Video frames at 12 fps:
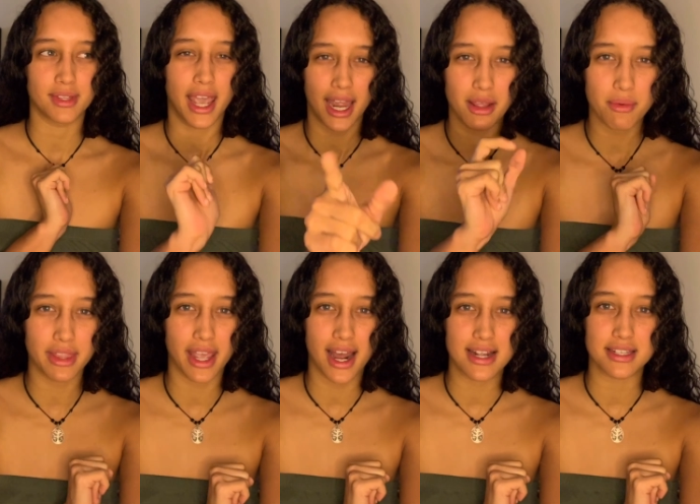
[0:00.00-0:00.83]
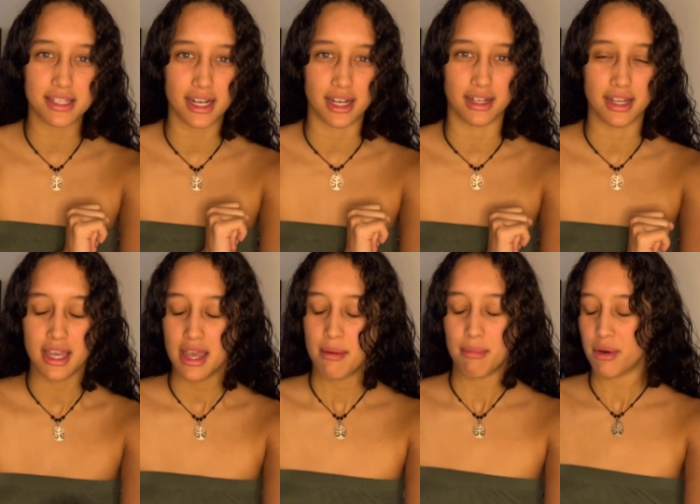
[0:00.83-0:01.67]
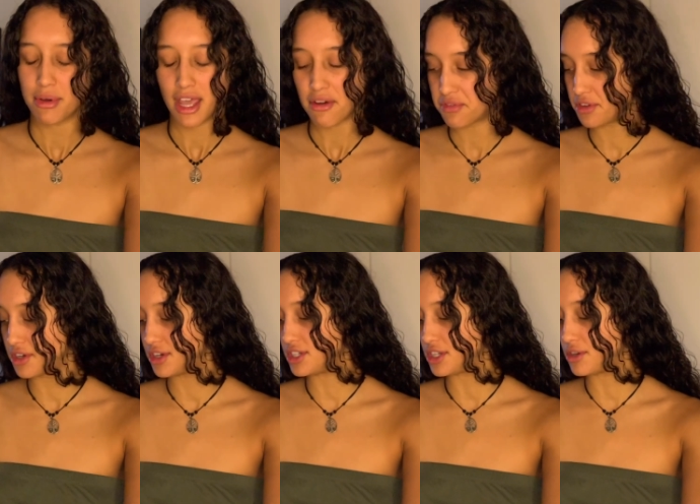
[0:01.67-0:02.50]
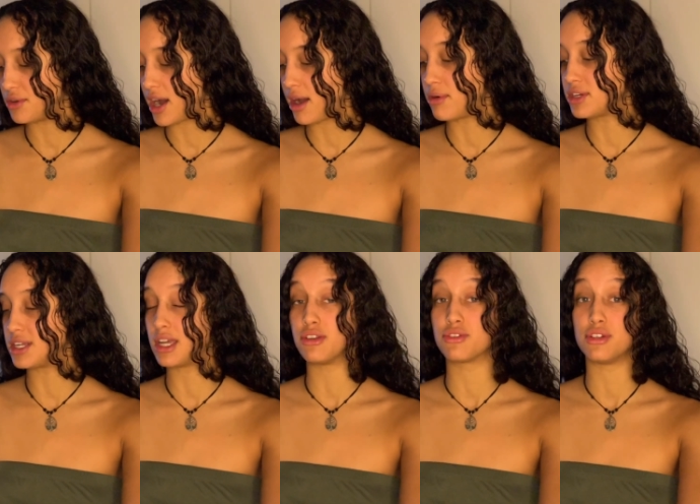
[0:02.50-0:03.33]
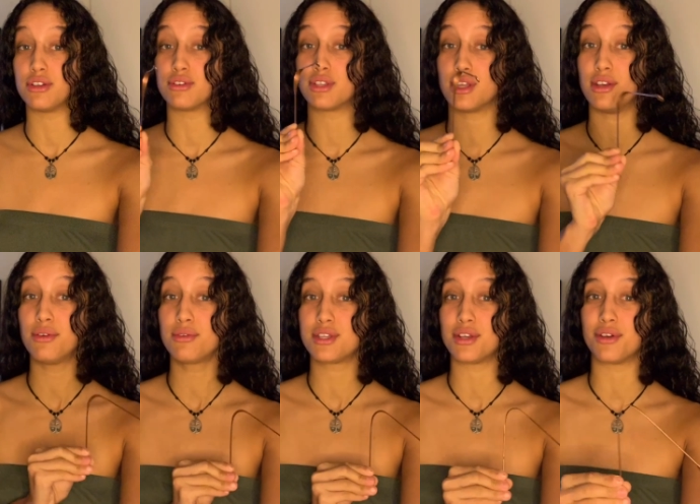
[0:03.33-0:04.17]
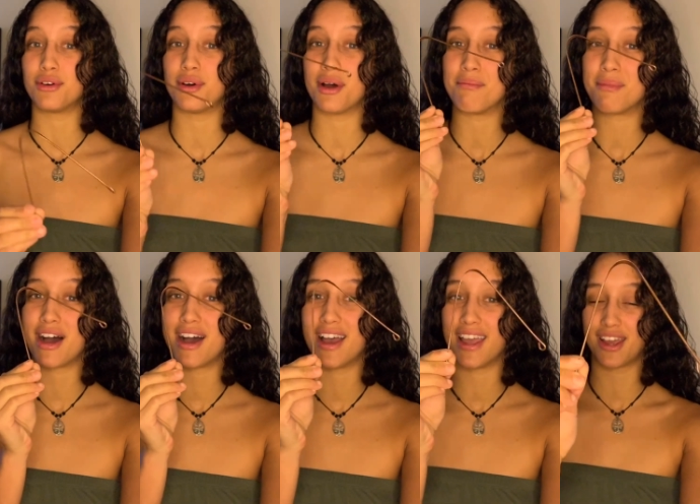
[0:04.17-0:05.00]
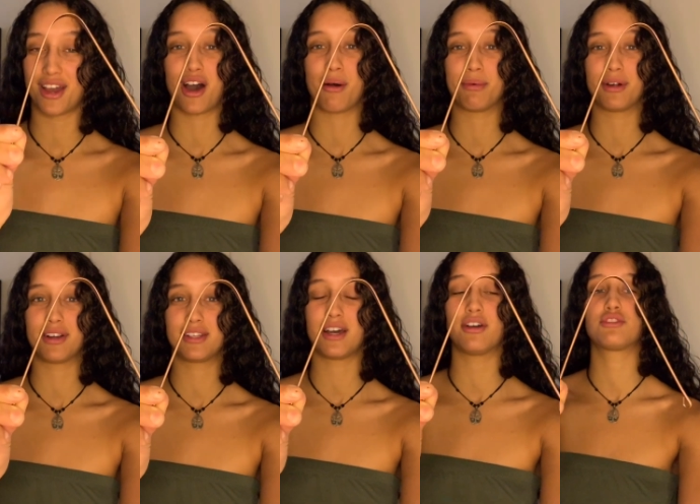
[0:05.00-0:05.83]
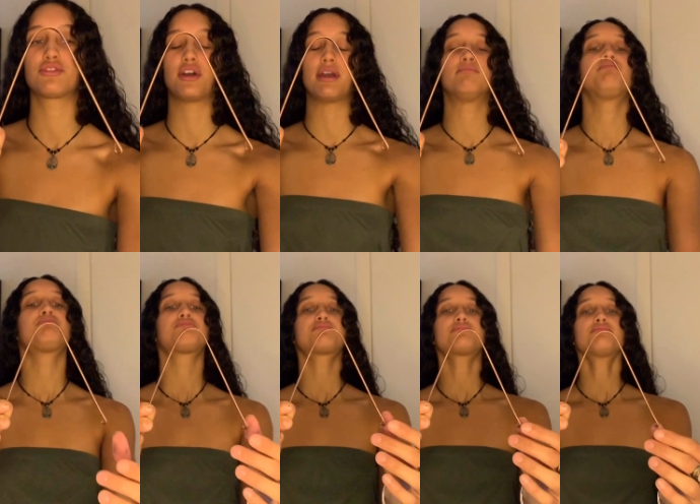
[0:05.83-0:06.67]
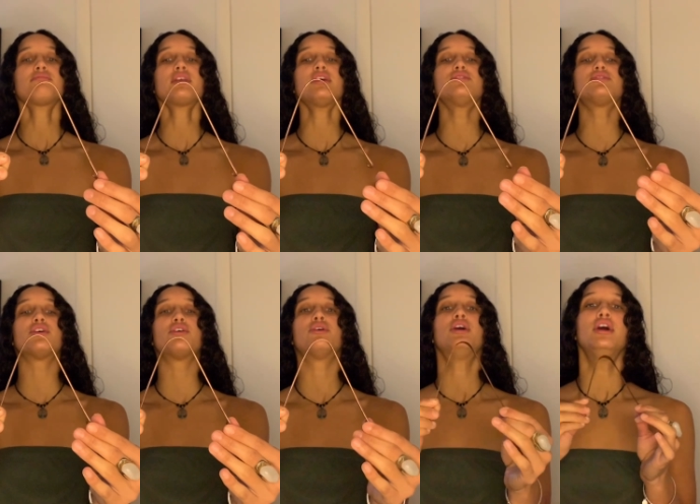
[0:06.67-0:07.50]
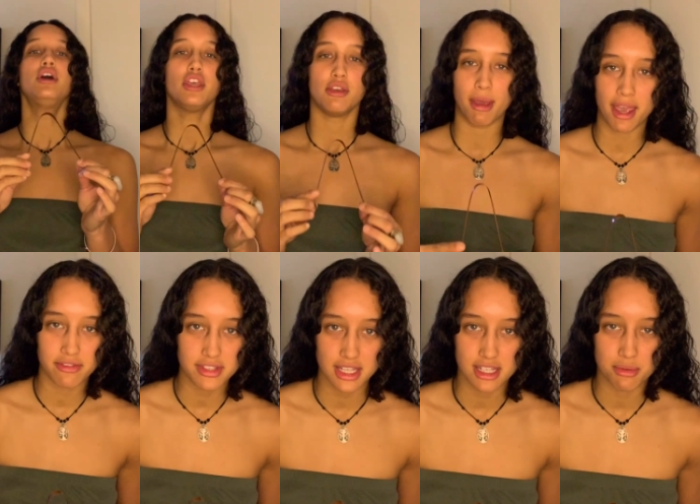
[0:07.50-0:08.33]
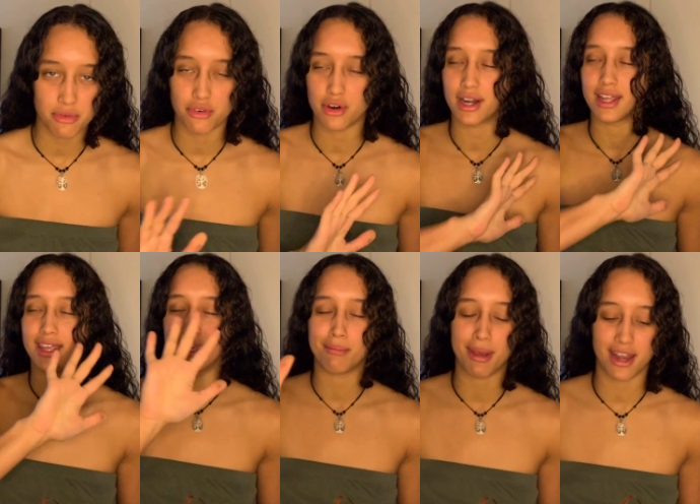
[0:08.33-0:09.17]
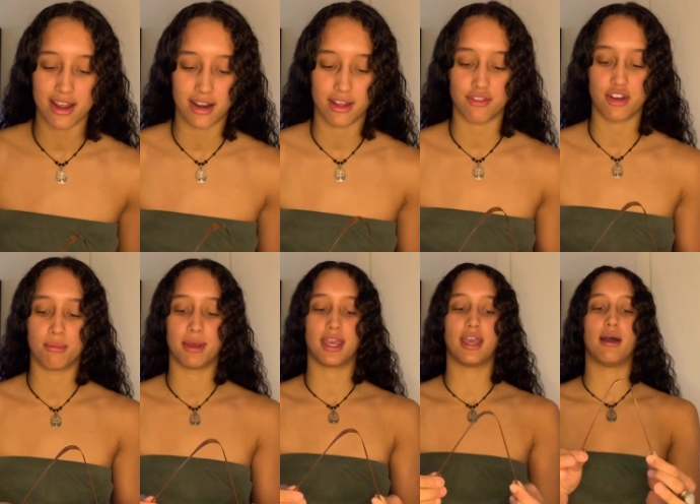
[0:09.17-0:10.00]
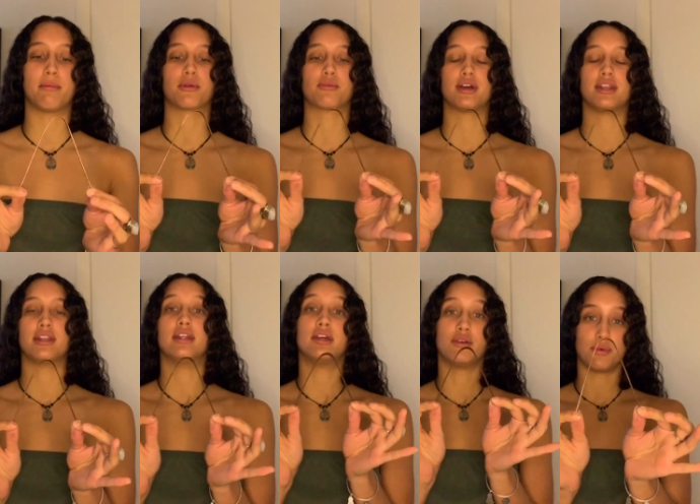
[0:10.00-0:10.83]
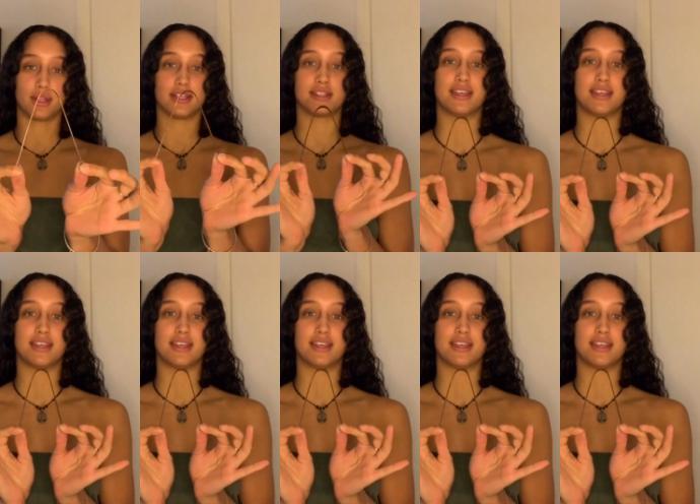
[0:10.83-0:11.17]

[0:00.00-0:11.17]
anyone that has a tongue. But without further ado, I want to introduce you to my copper tongue scrape. So you may have seen this before, you may not have, no biggie. I'm gonna run what this